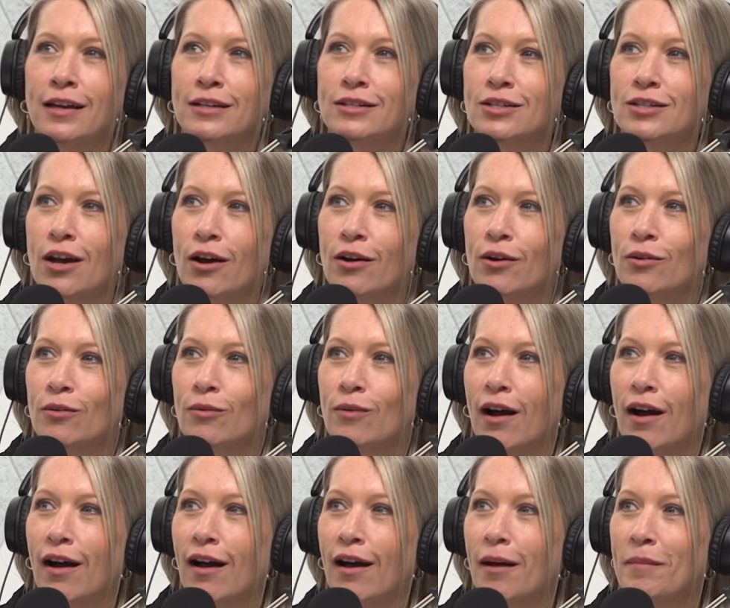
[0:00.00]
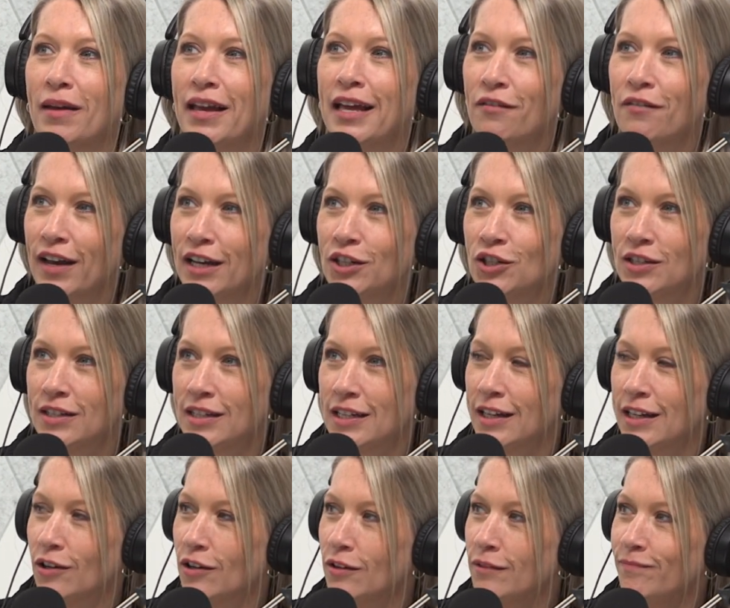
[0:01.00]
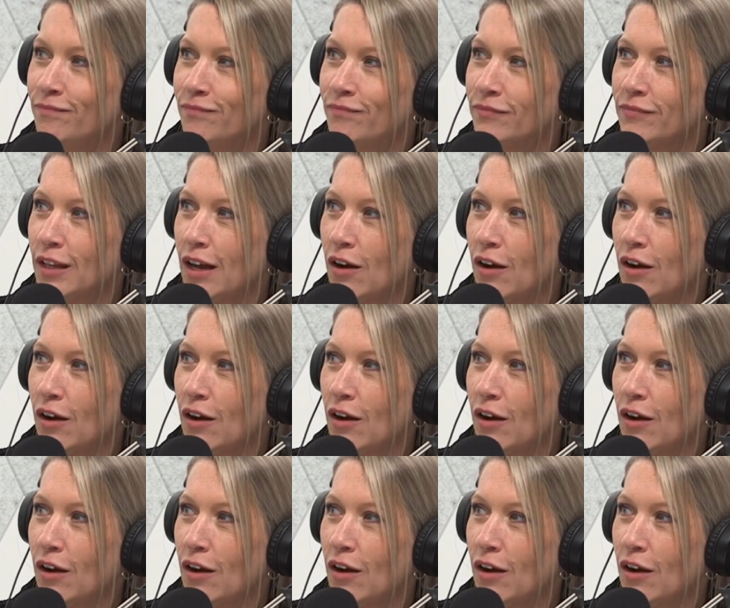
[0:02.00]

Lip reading: So Innovation Center,